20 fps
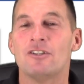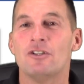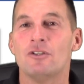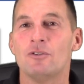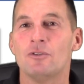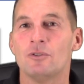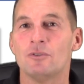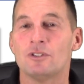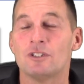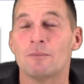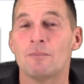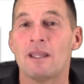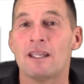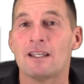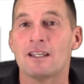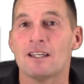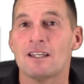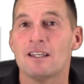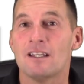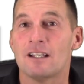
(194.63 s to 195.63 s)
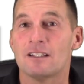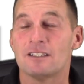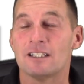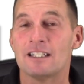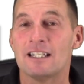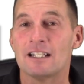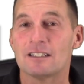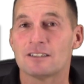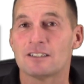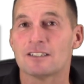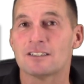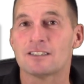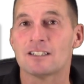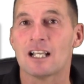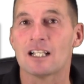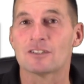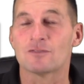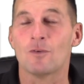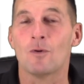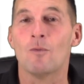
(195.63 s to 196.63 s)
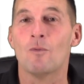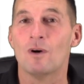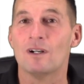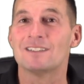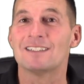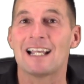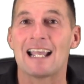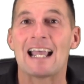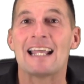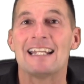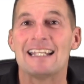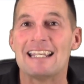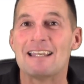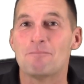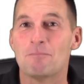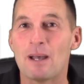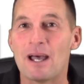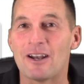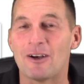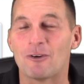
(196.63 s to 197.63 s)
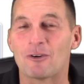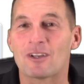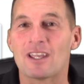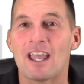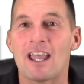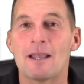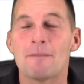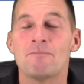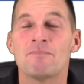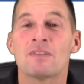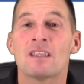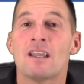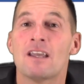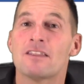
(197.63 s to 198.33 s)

do to get successful was I had to get better, okay?